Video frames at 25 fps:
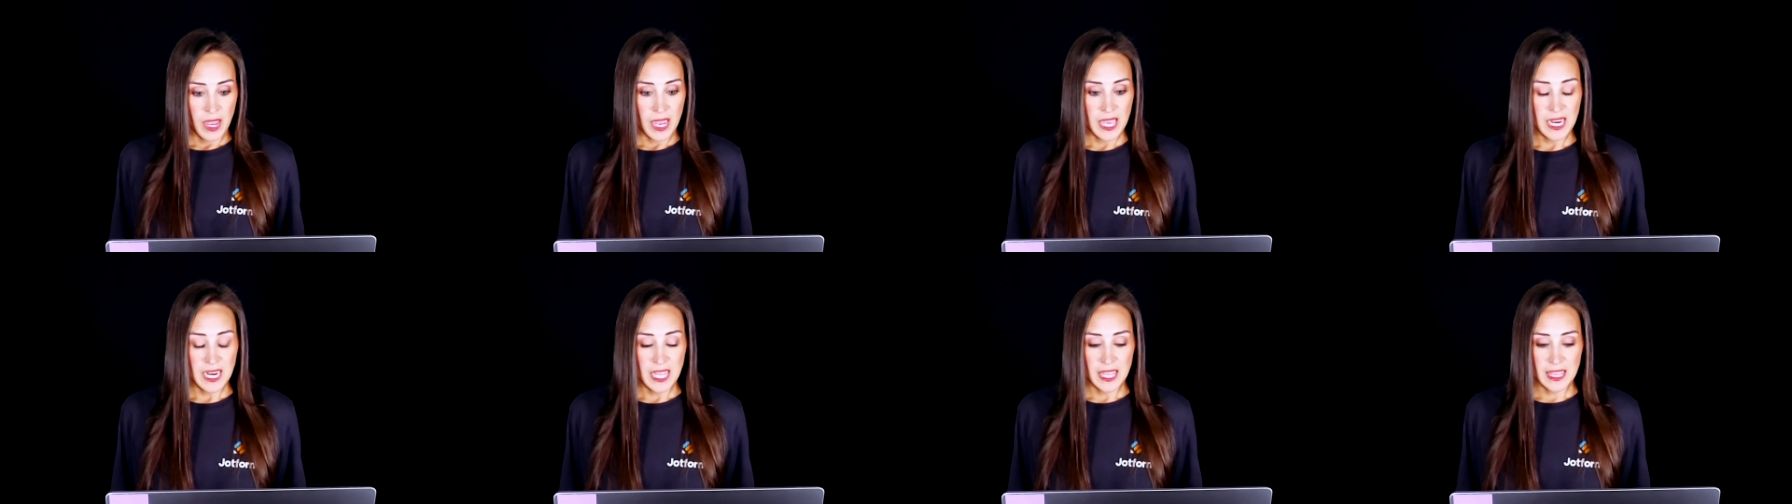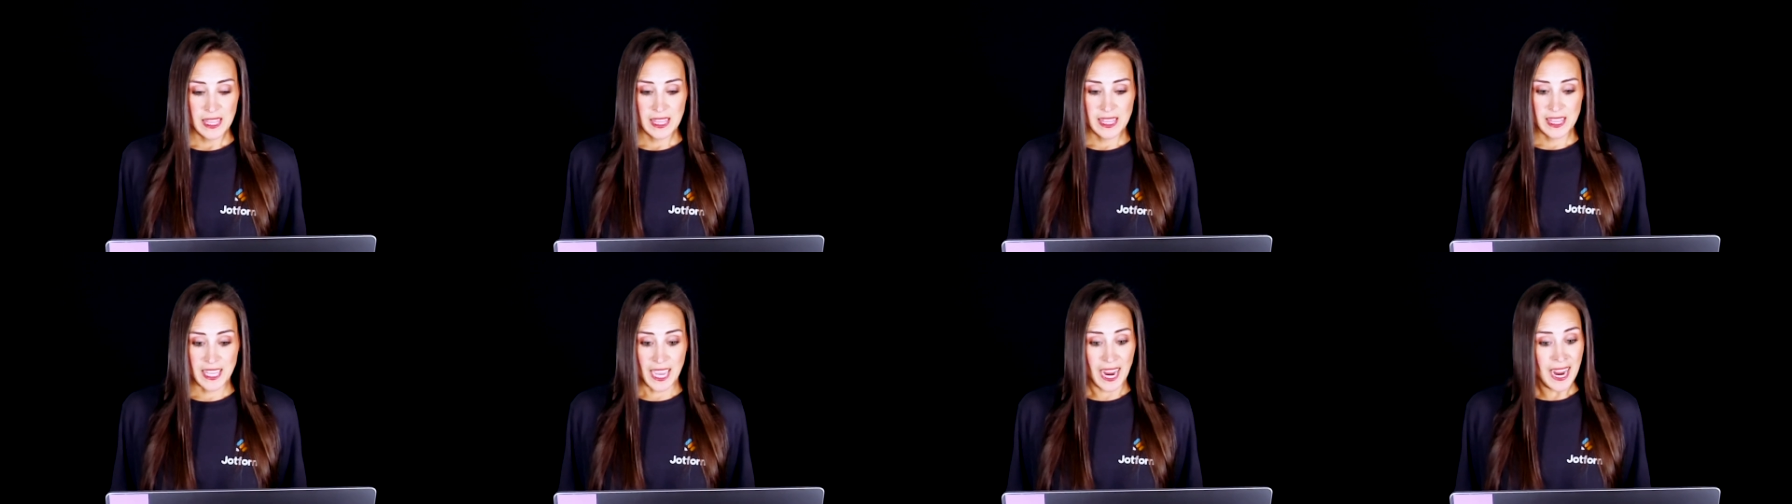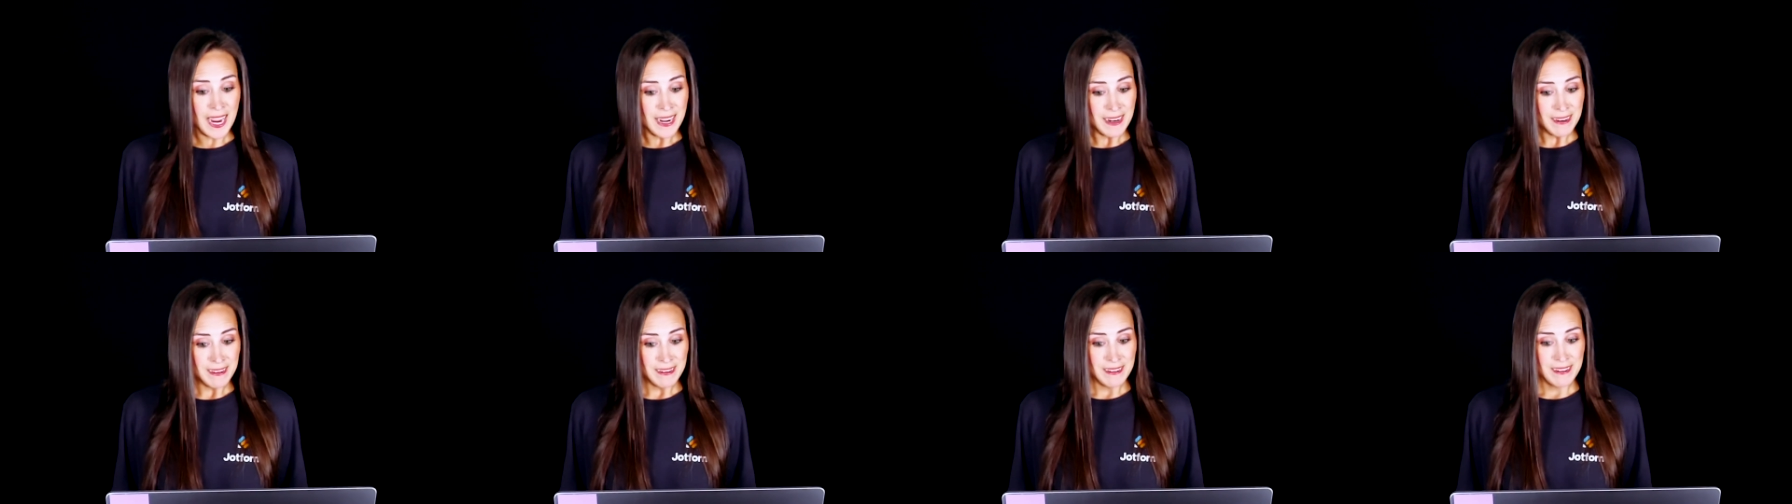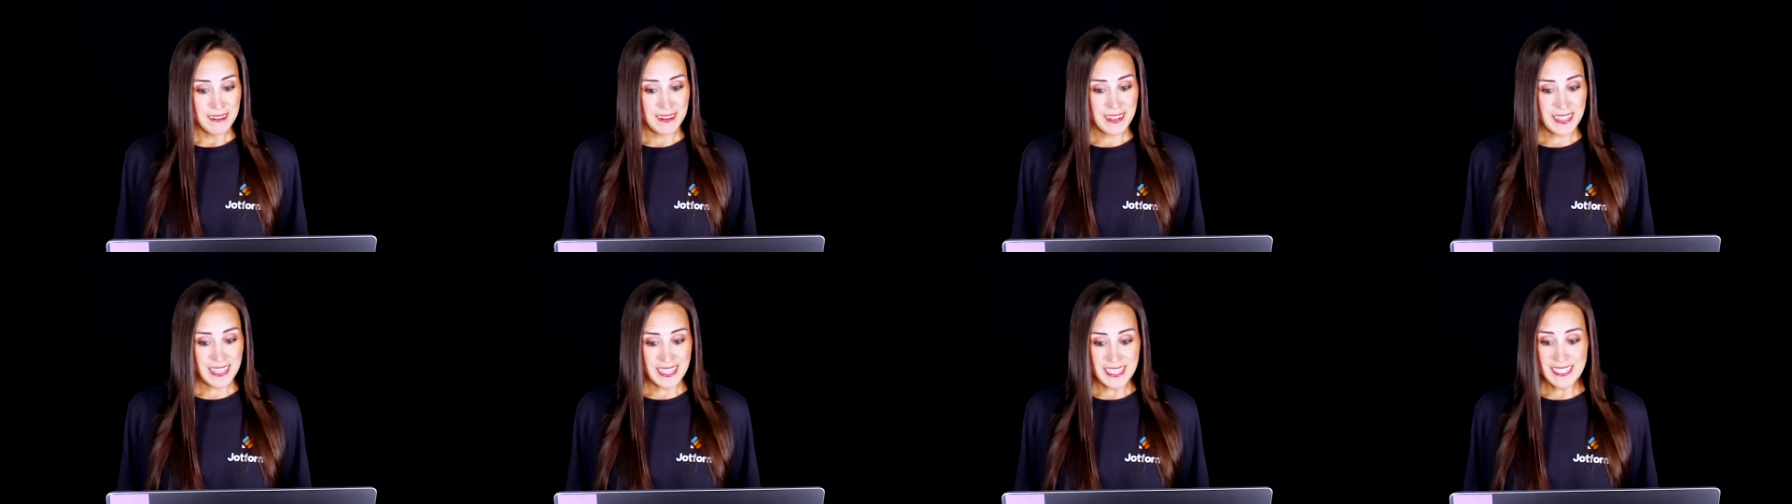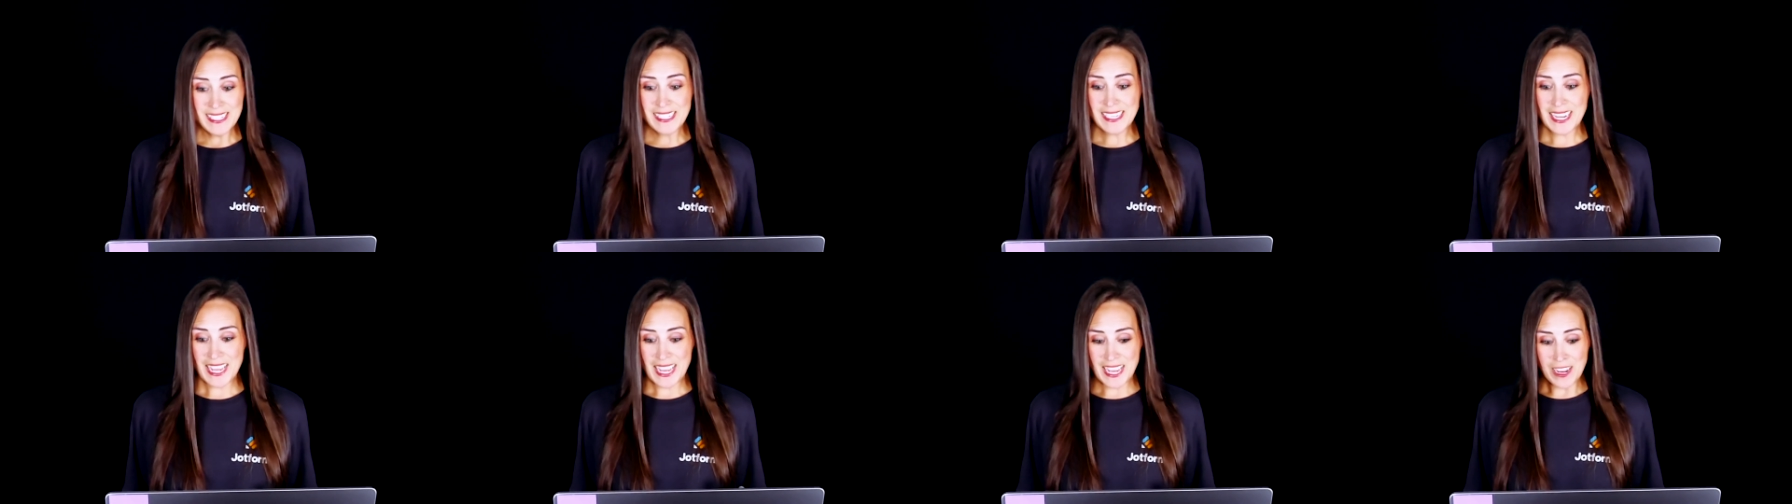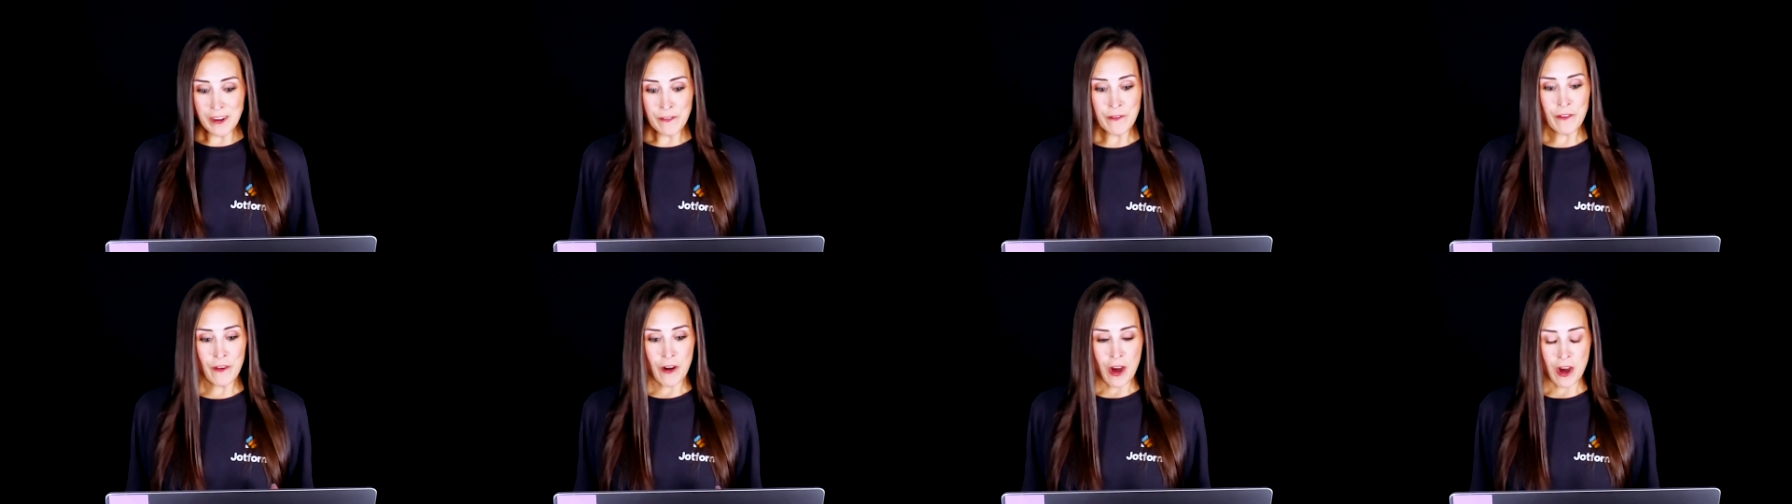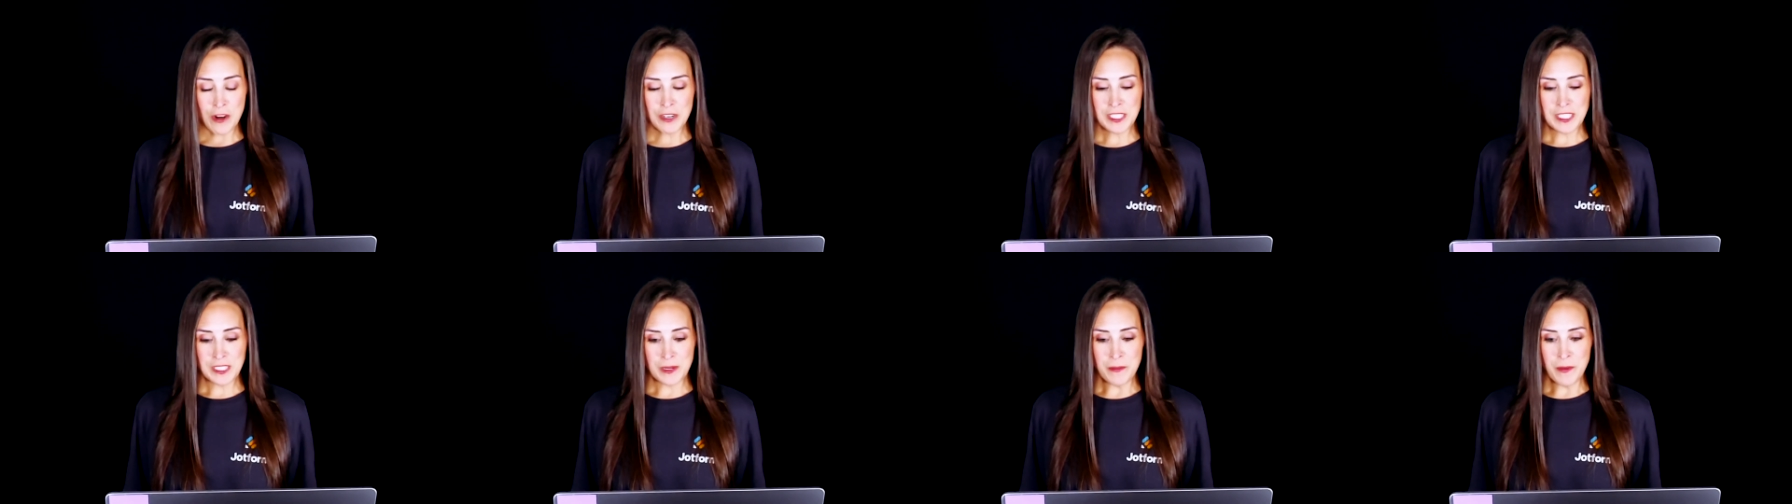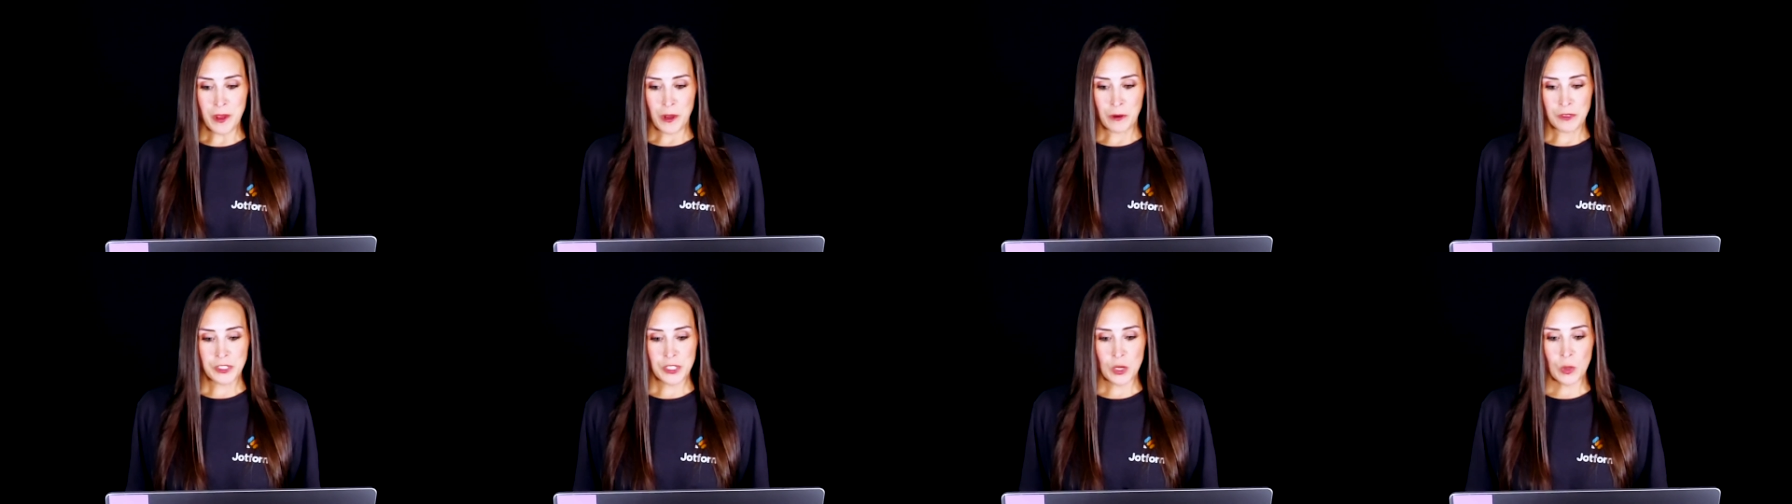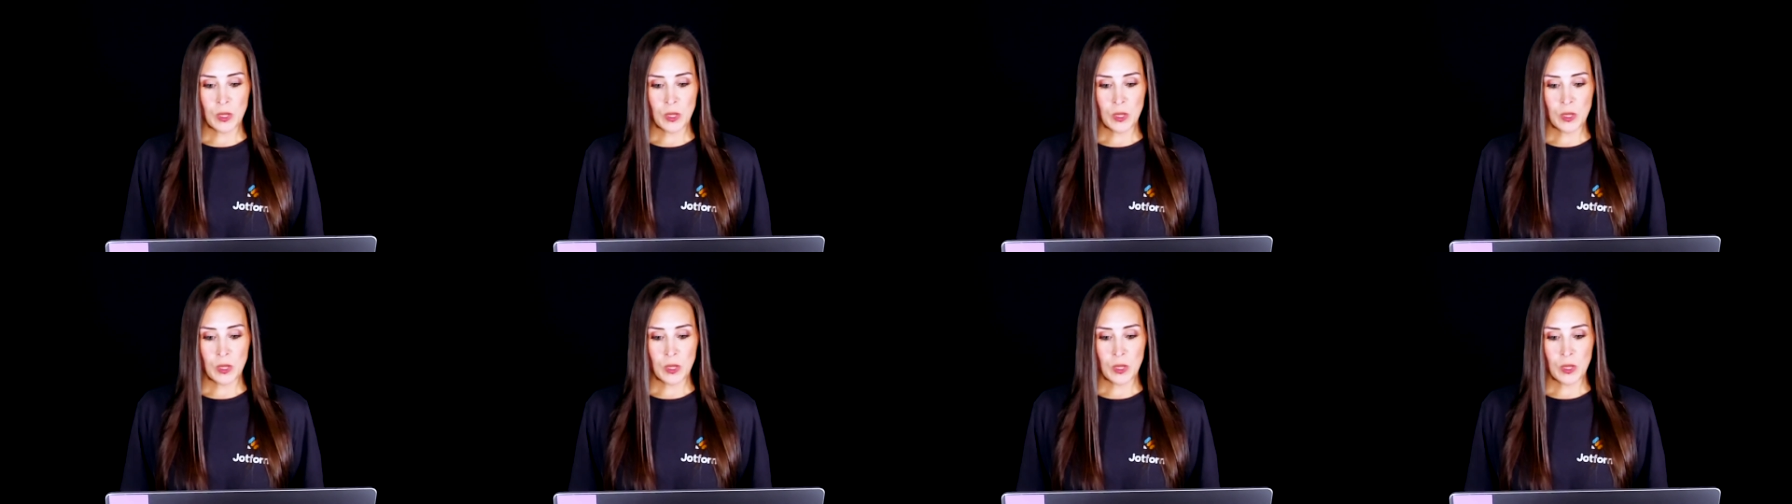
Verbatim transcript: And that is it for our demo.